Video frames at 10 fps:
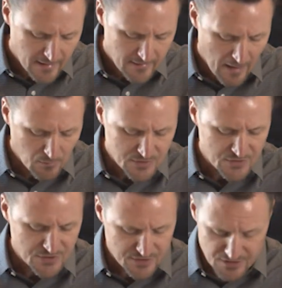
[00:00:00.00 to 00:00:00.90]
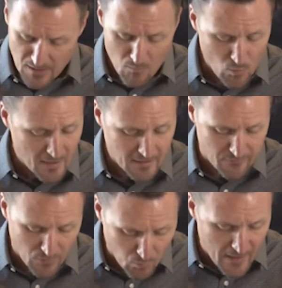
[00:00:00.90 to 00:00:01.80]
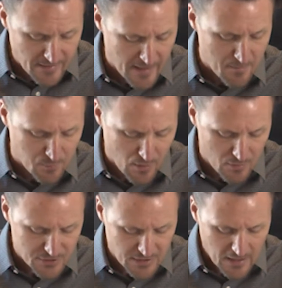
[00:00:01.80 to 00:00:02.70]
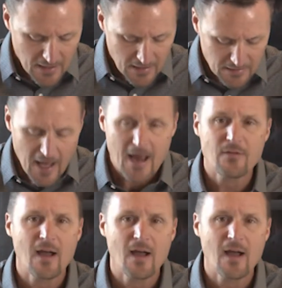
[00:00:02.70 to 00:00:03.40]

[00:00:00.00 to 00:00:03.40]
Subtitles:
That was somewhat of the way they approach life.